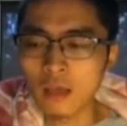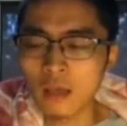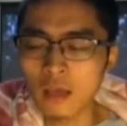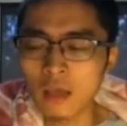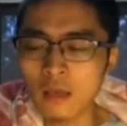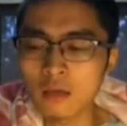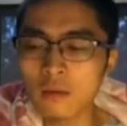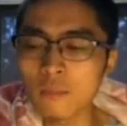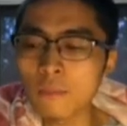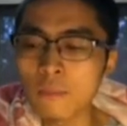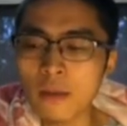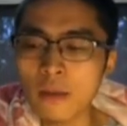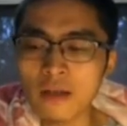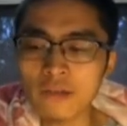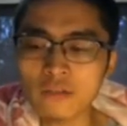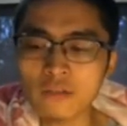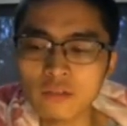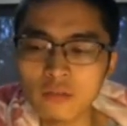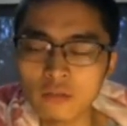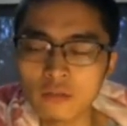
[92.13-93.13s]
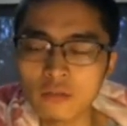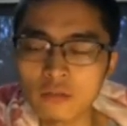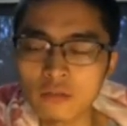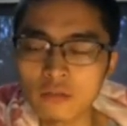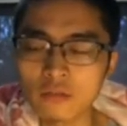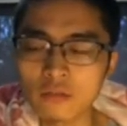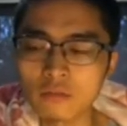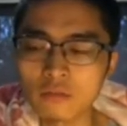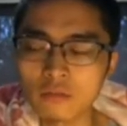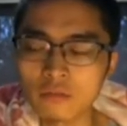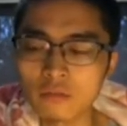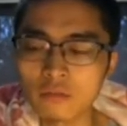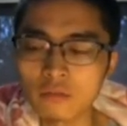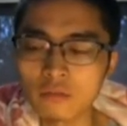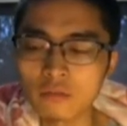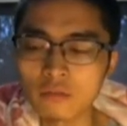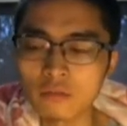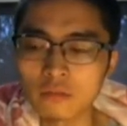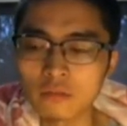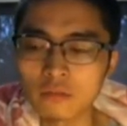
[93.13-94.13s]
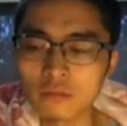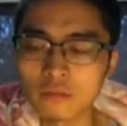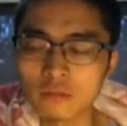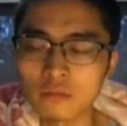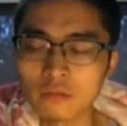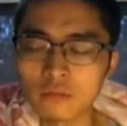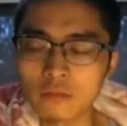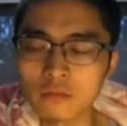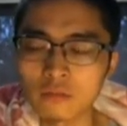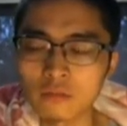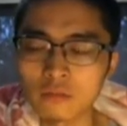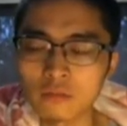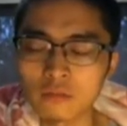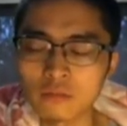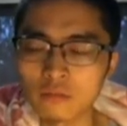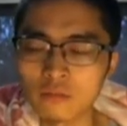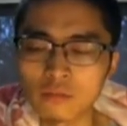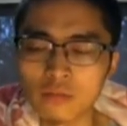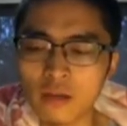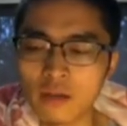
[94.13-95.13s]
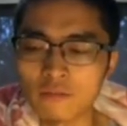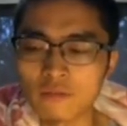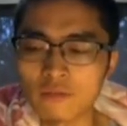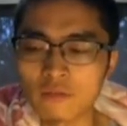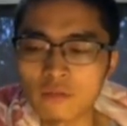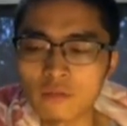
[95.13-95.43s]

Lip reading: and master, you have